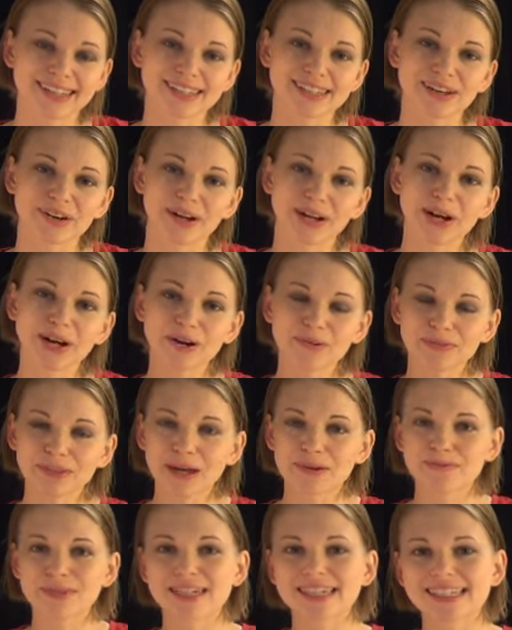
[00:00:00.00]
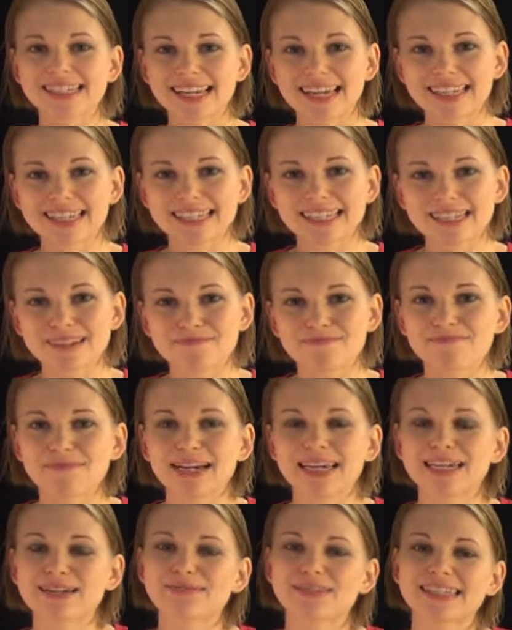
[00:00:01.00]
So I hope that makes sense.
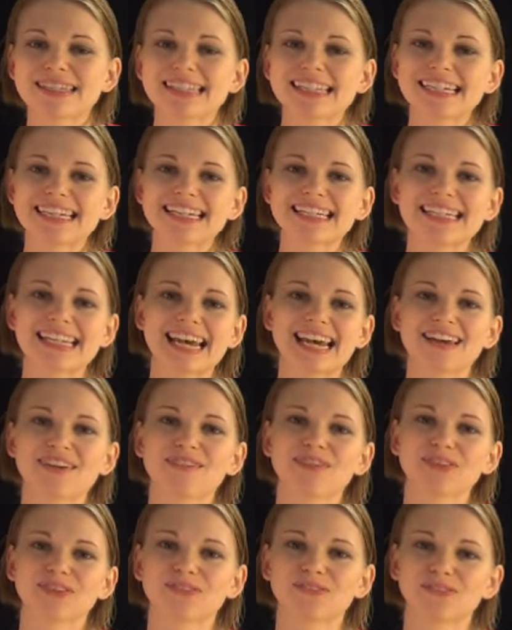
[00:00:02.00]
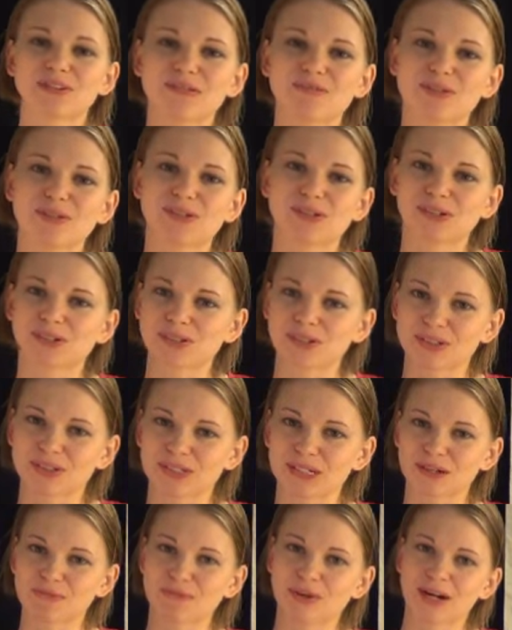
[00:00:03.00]
My name is Leah Day with the Free Motion
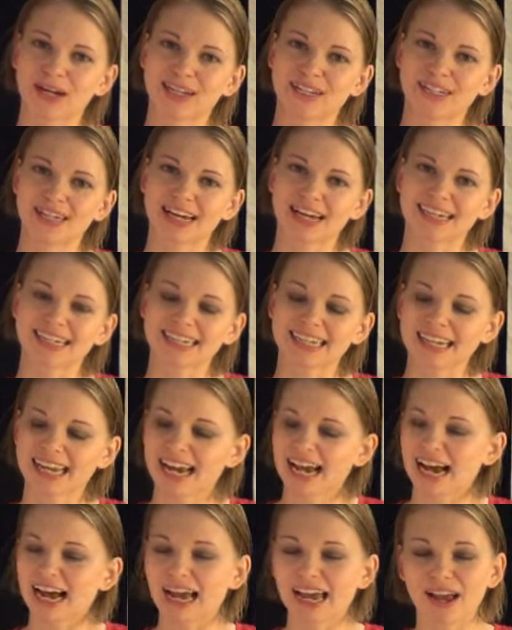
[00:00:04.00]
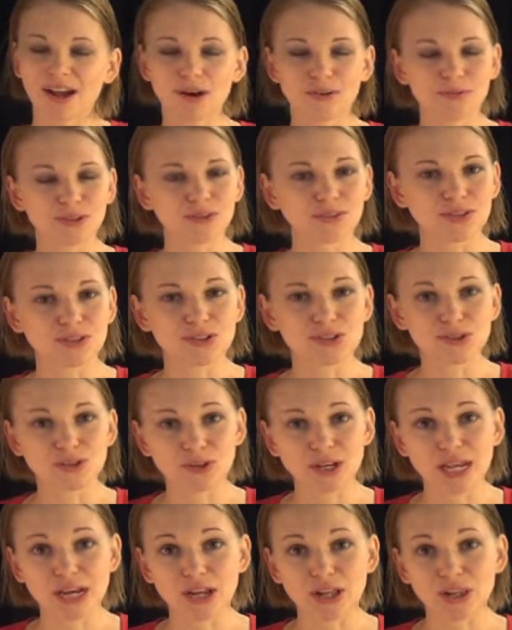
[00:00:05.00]
Quilting Project. I hope you've
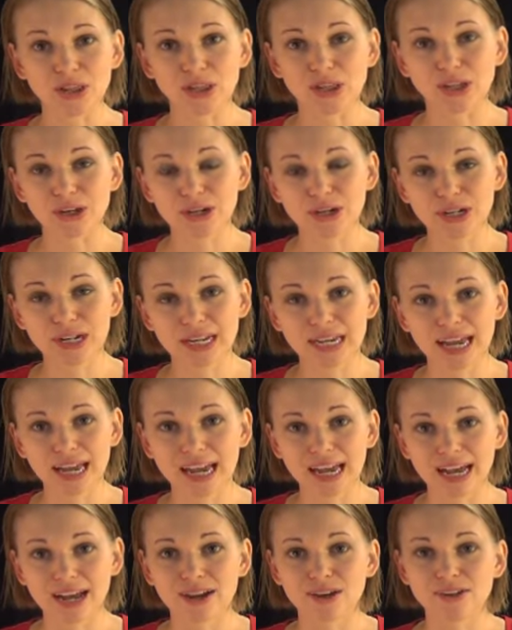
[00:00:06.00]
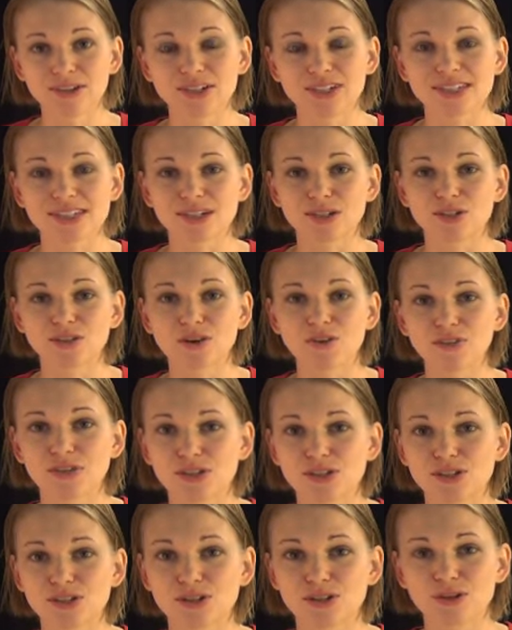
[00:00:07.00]
enjoyed learning how to stitch
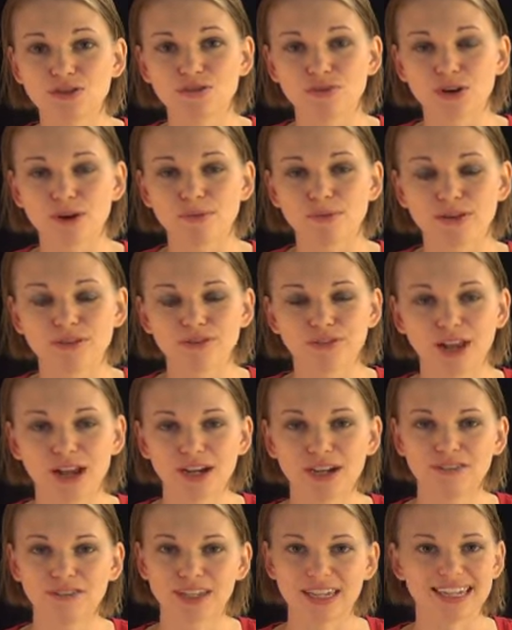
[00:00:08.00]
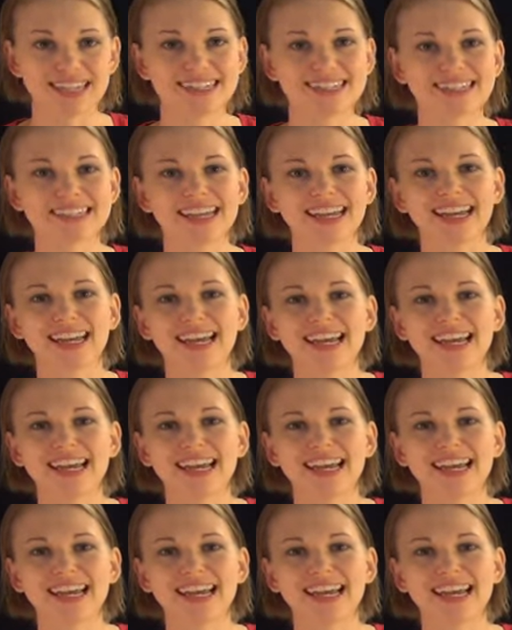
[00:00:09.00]
this new form of Flock of Geese.